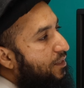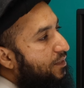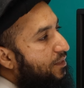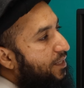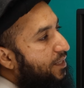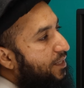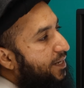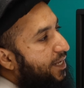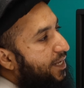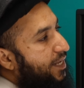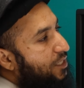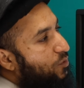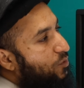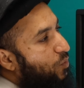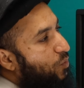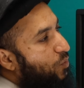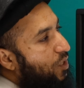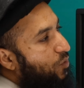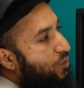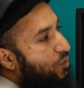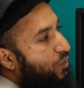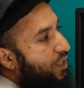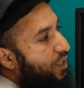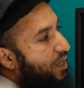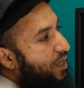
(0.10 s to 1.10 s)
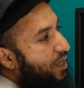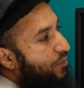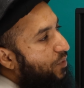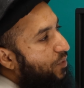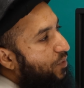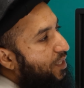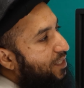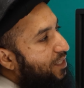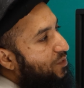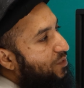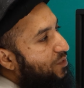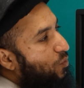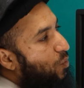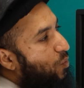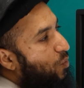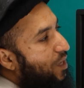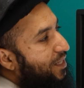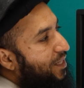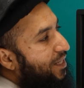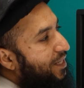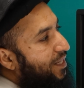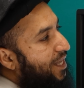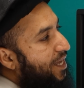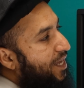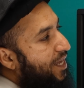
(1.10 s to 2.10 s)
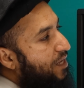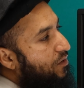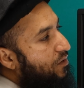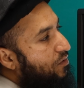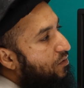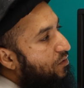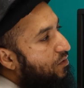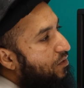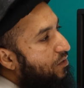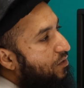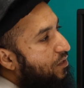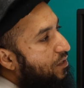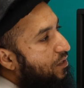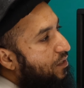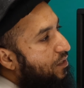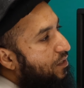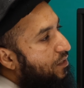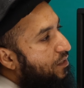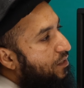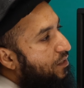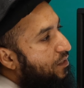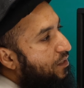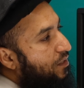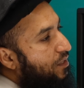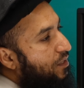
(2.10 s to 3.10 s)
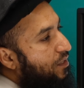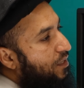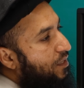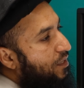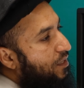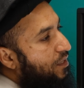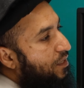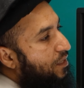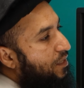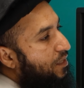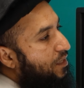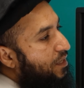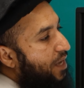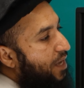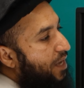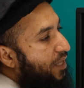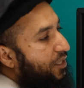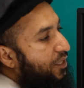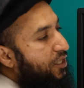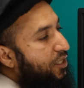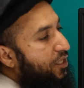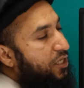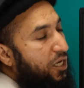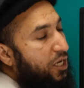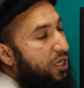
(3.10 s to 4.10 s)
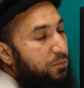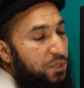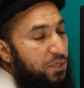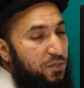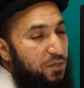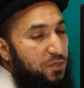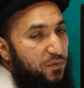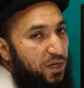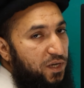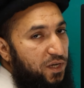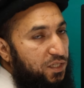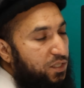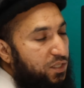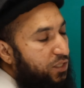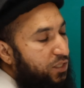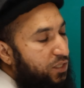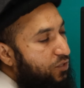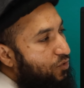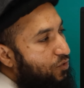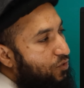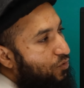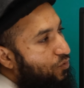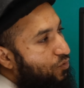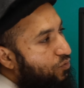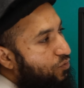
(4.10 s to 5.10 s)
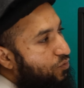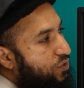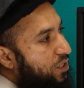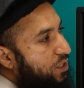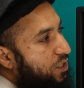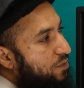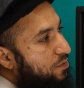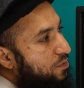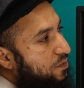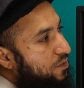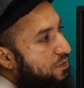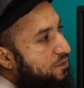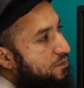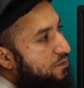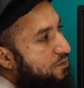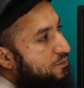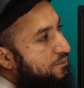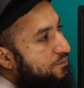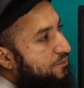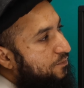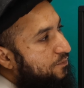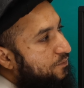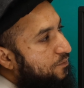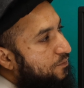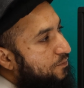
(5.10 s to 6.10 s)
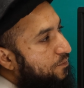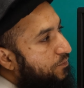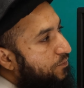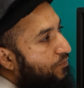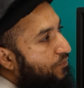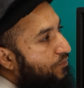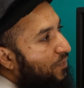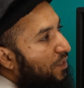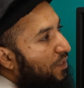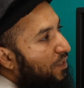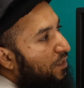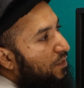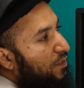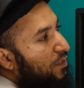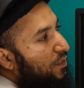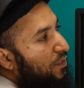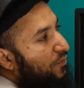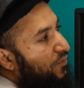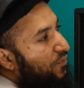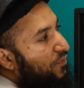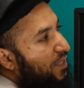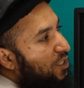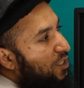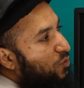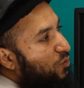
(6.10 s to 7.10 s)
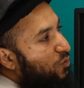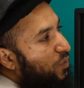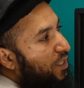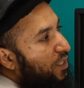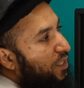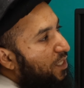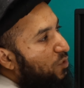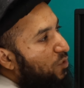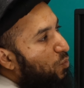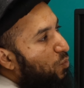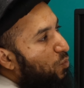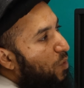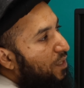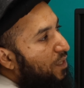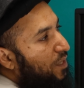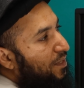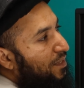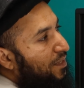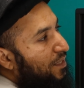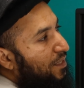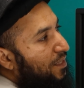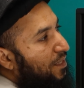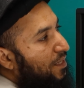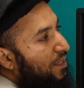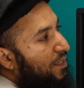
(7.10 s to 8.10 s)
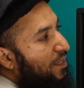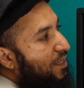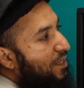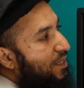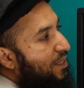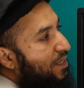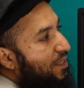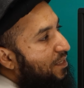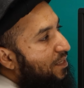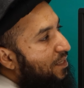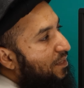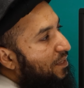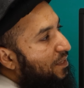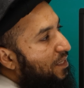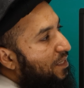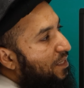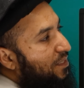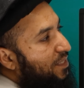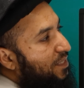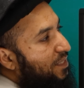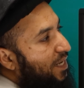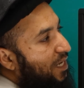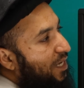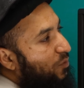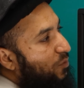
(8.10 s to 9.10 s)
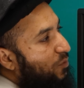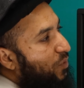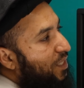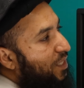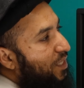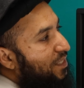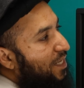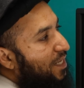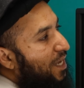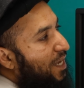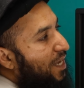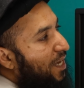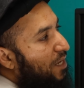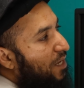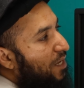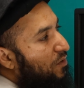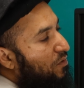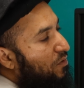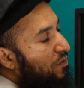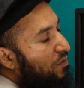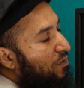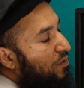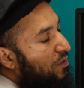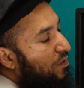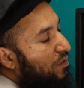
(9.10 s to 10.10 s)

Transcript: The next word we have is wanhar, and it can be divided into two syllables. The first one is wan, the second one is har.